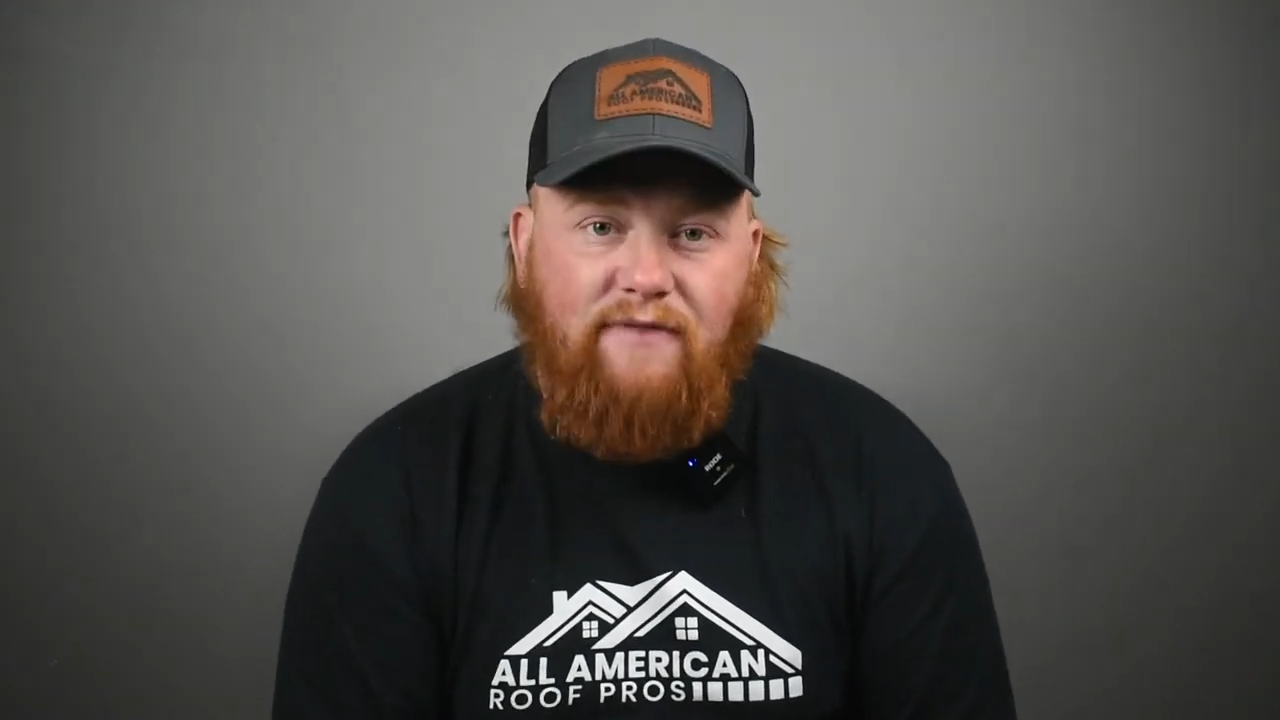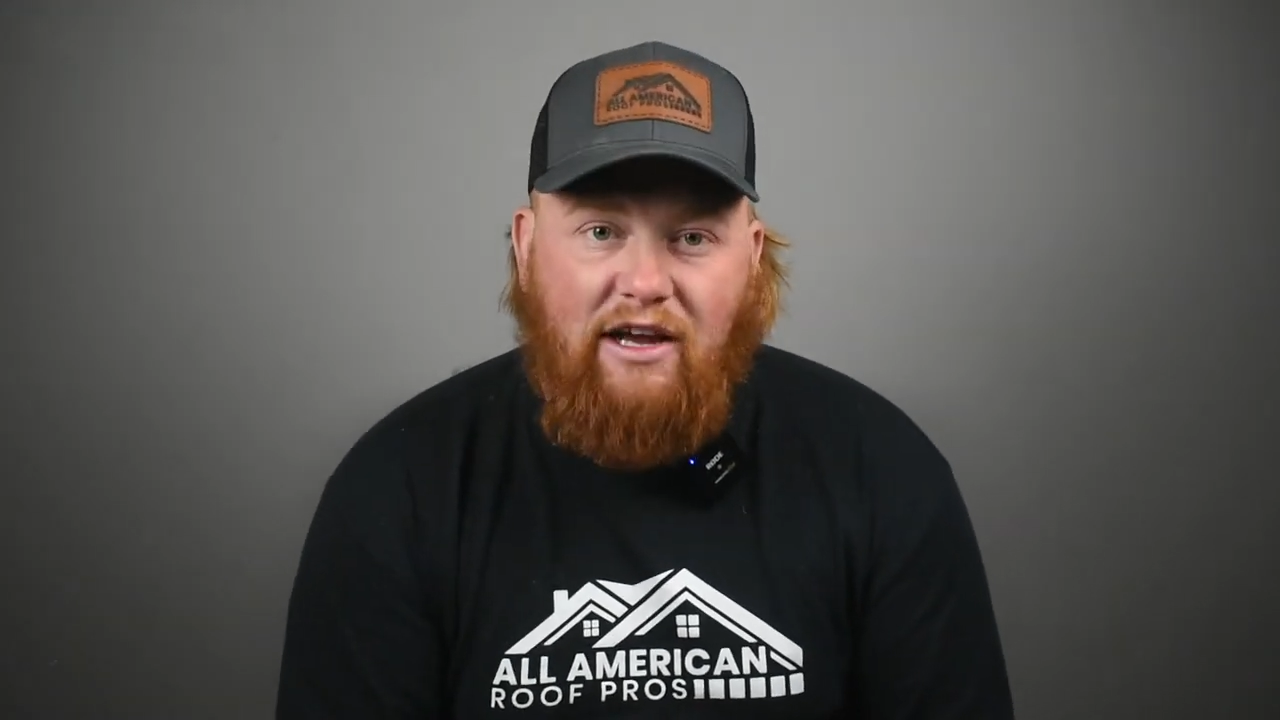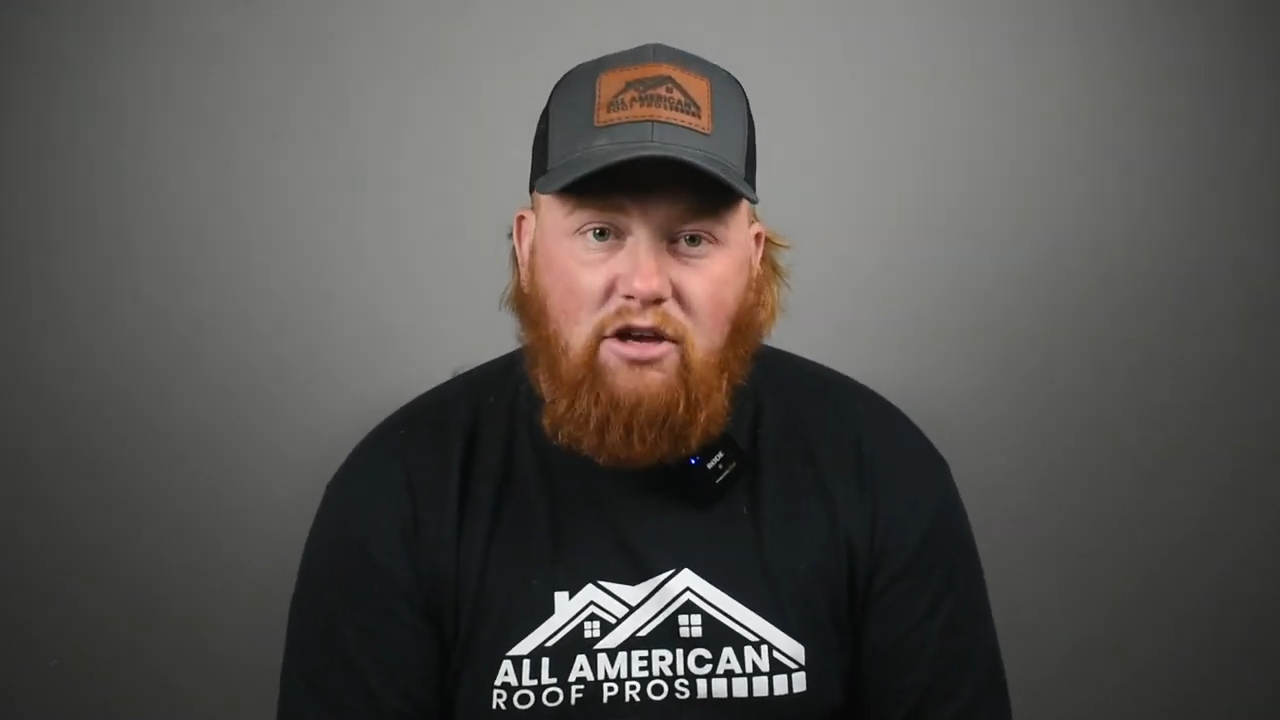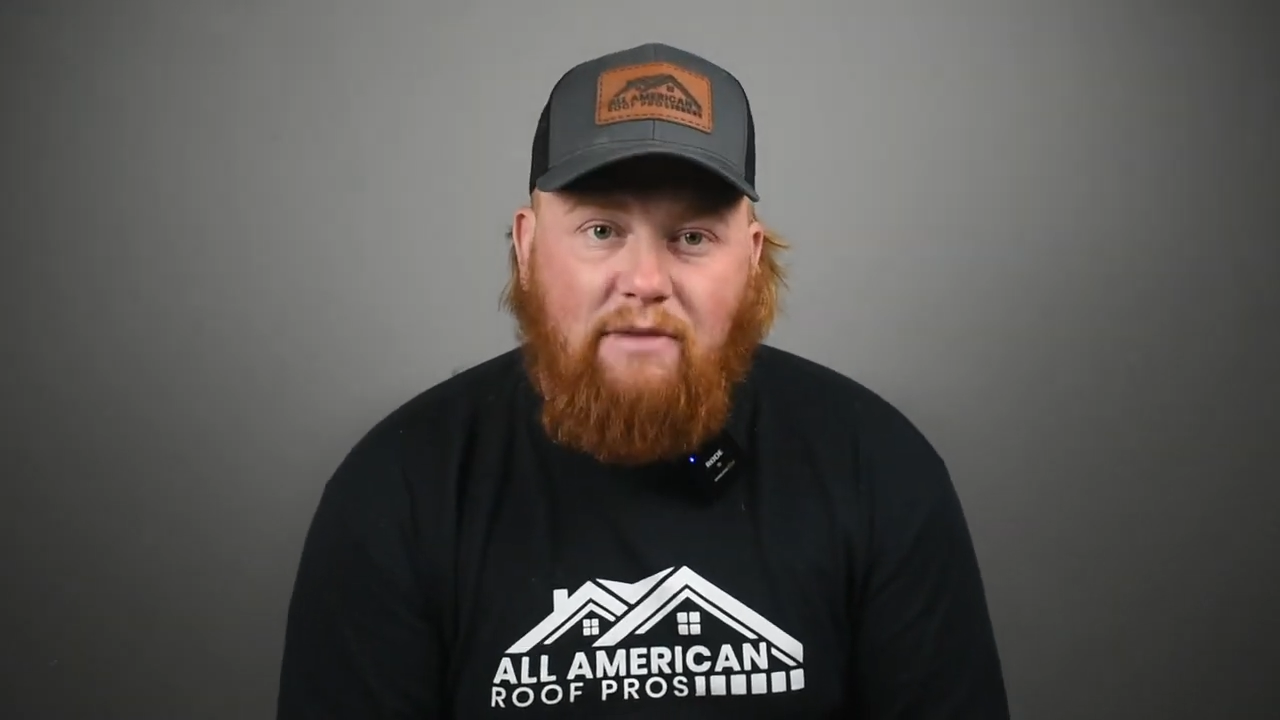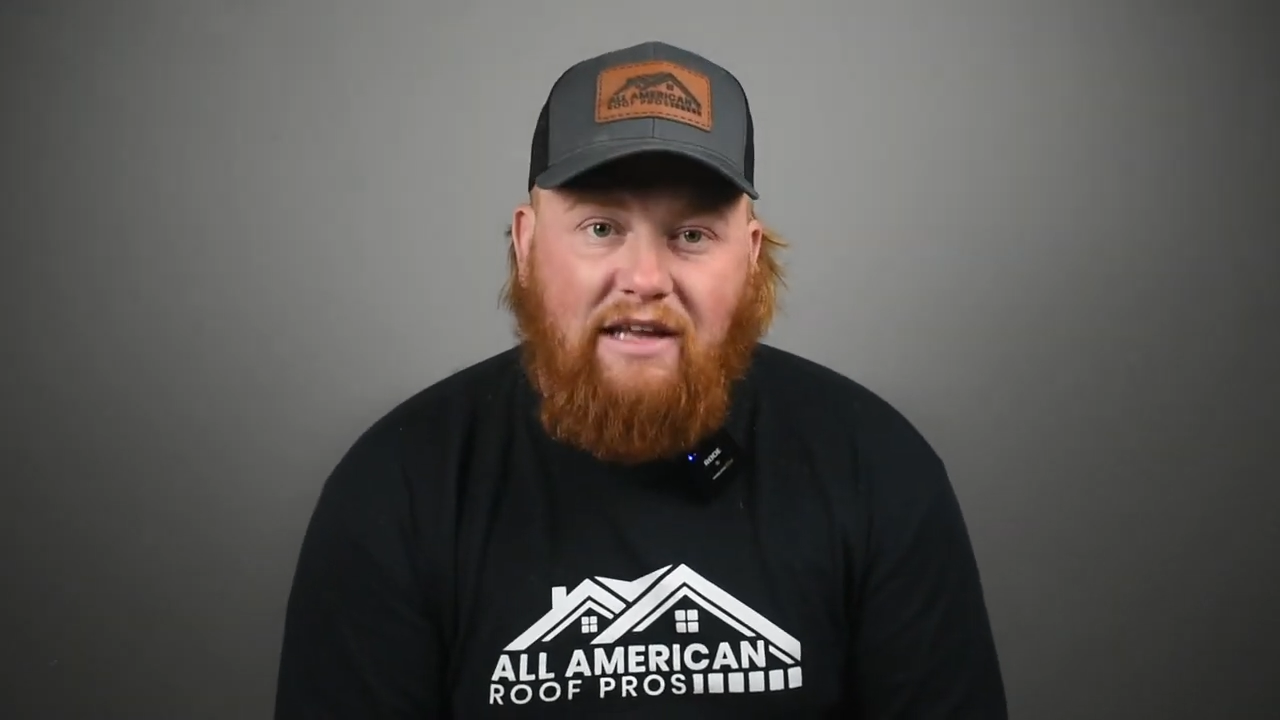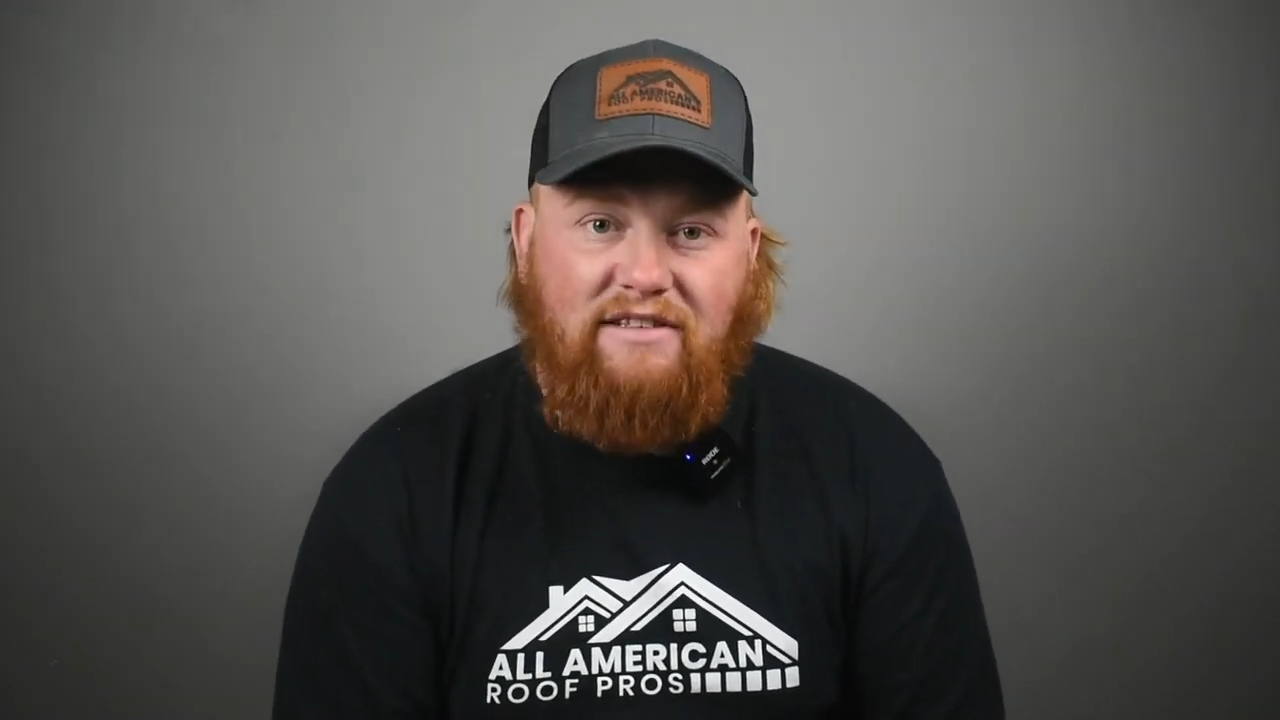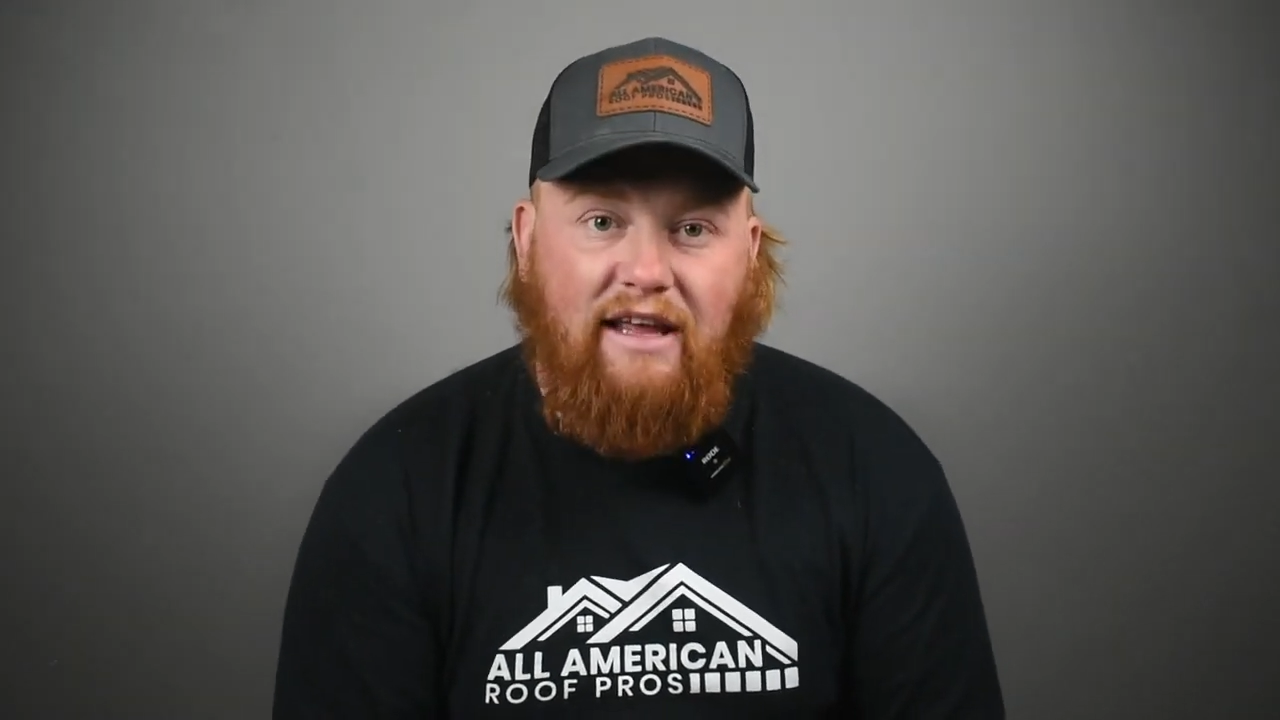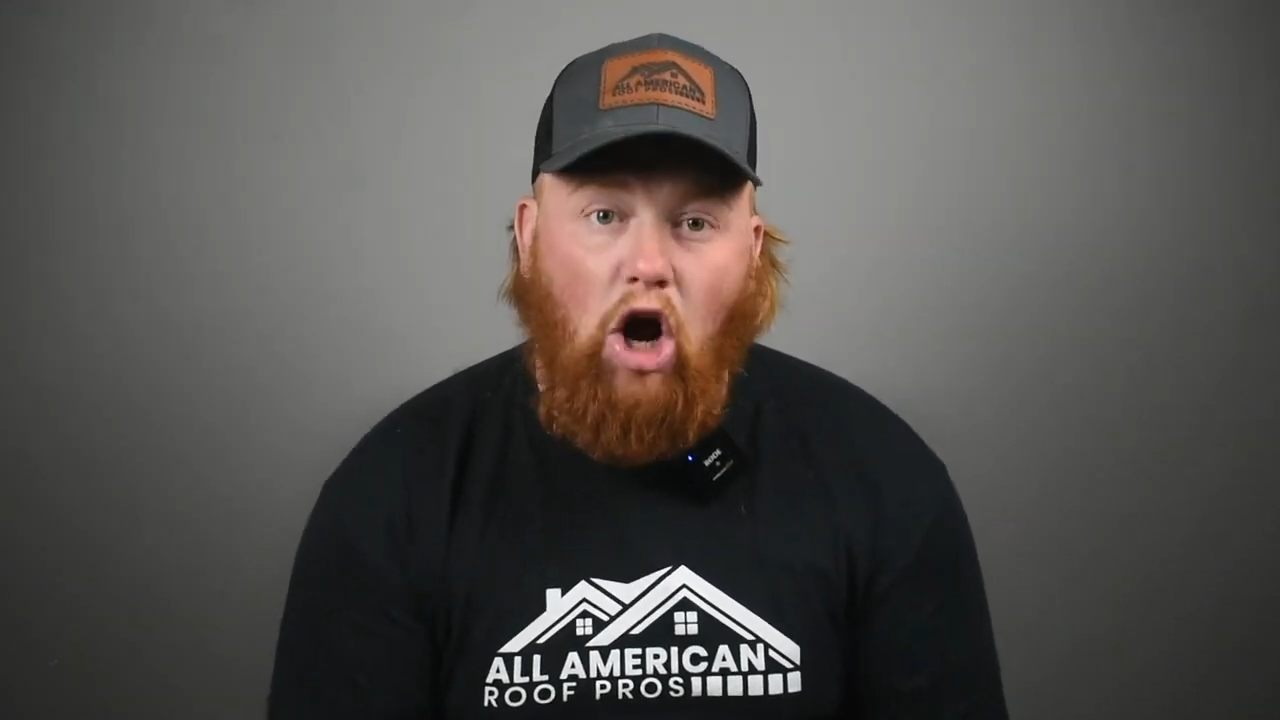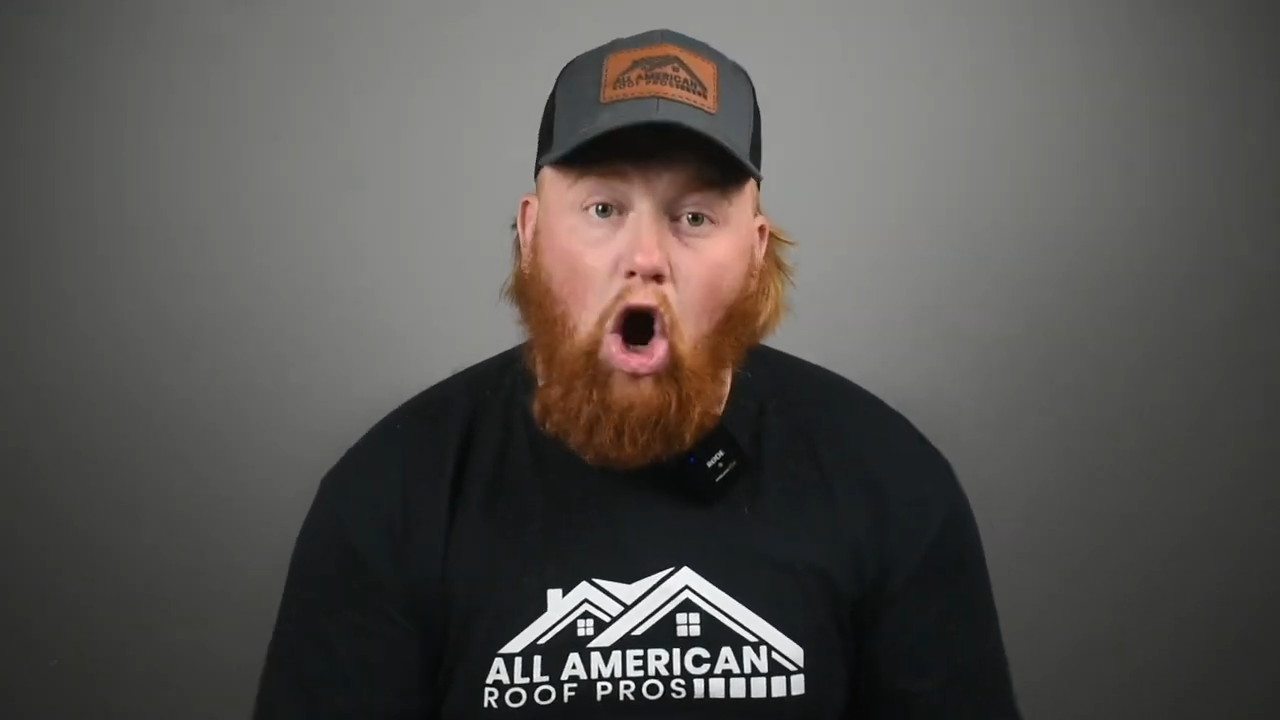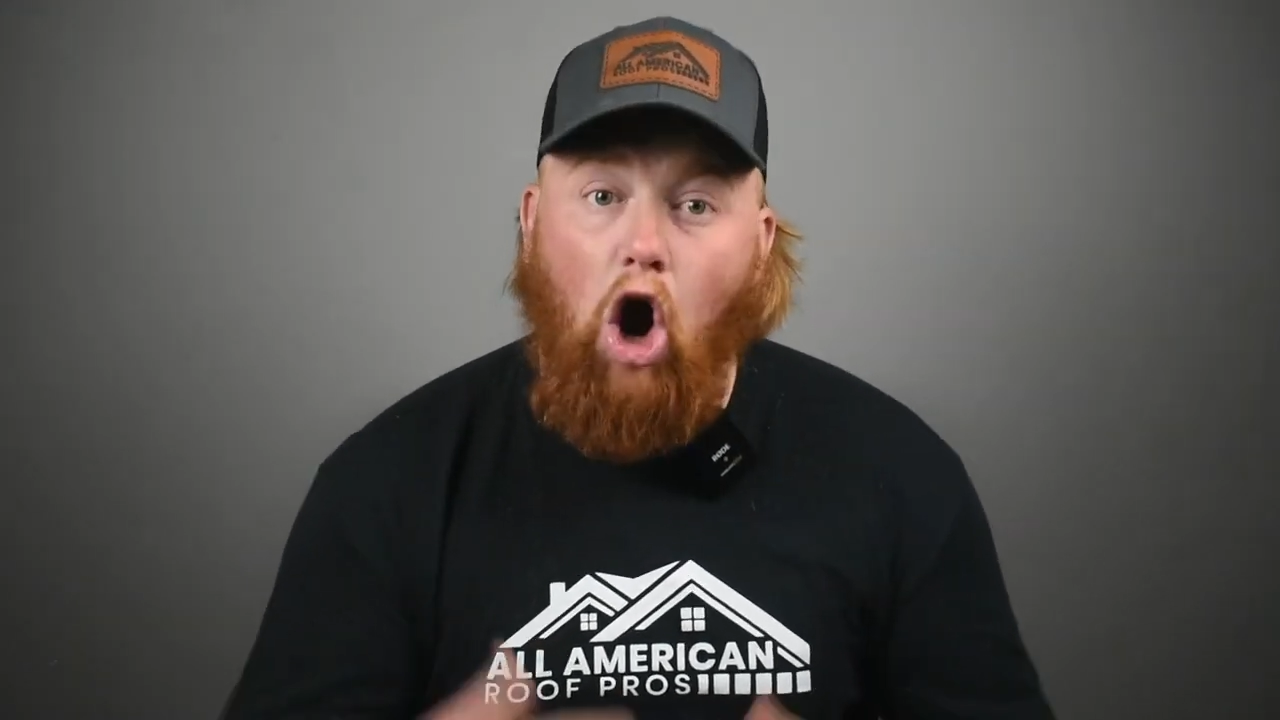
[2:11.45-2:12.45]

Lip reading: value means that